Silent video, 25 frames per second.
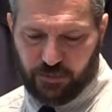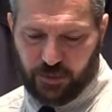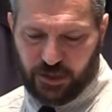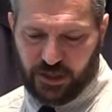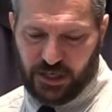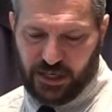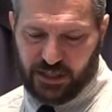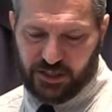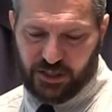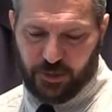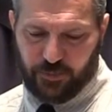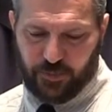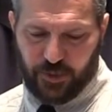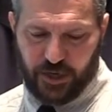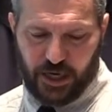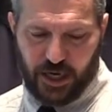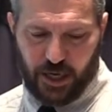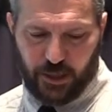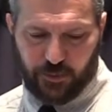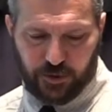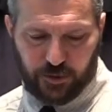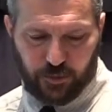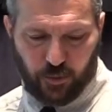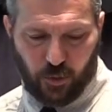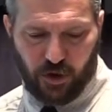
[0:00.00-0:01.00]
but as it
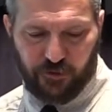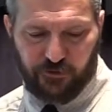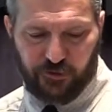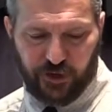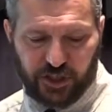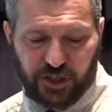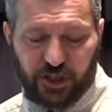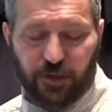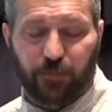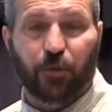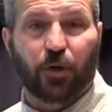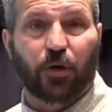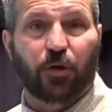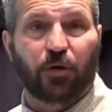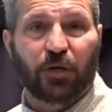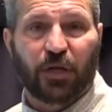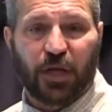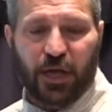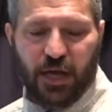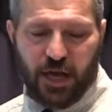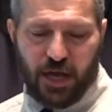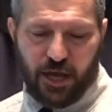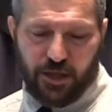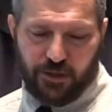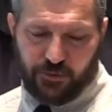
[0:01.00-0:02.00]
becomes more visible,
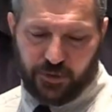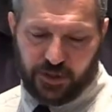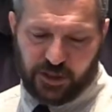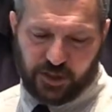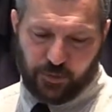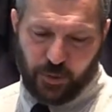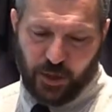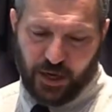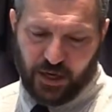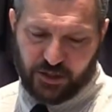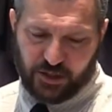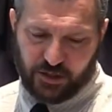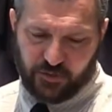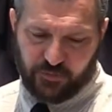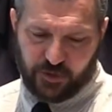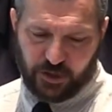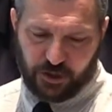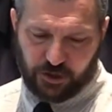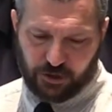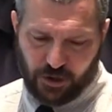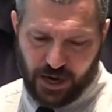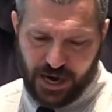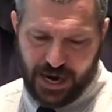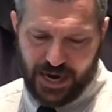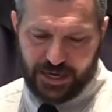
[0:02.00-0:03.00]
the response of the
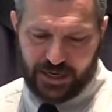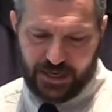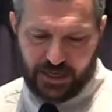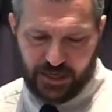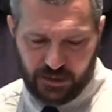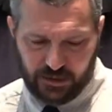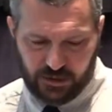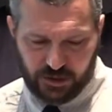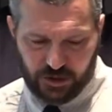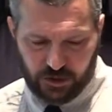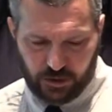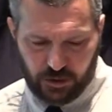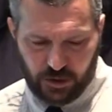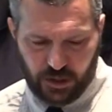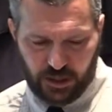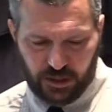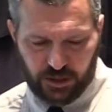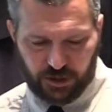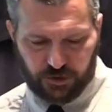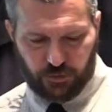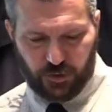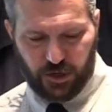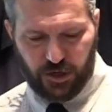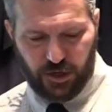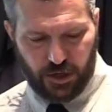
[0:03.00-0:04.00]
dragons
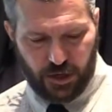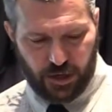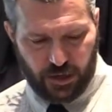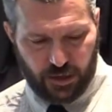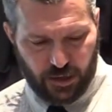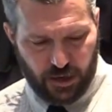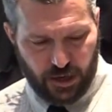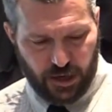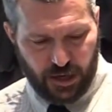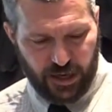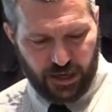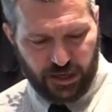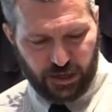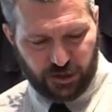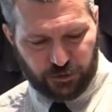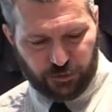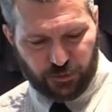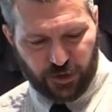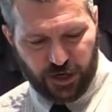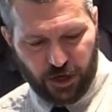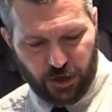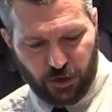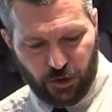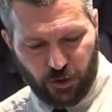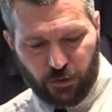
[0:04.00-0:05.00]
is
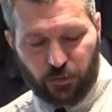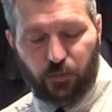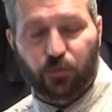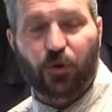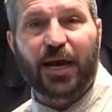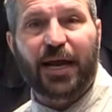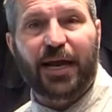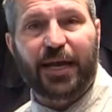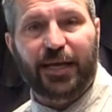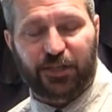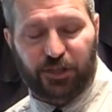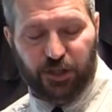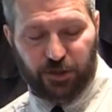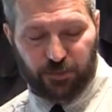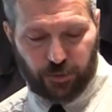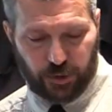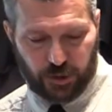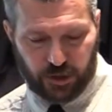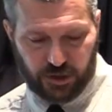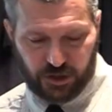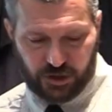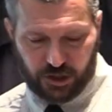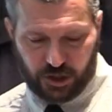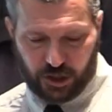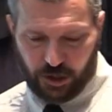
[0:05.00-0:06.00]
renewed rage and
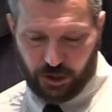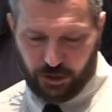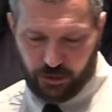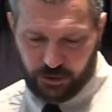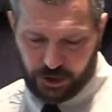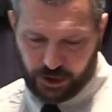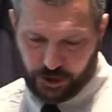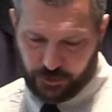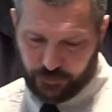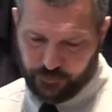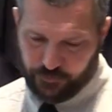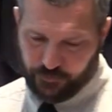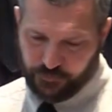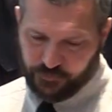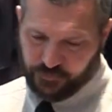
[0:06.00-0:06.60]
persecution.